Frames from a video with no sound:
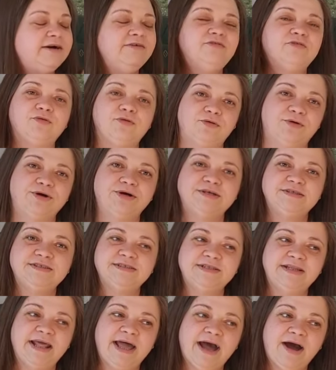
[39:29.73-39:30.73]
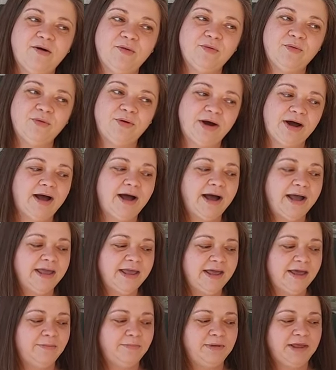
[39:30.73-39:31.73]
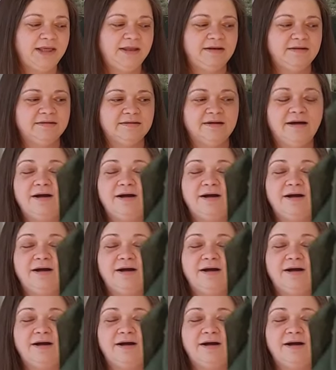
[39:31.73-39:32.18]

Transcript: of course, now I am in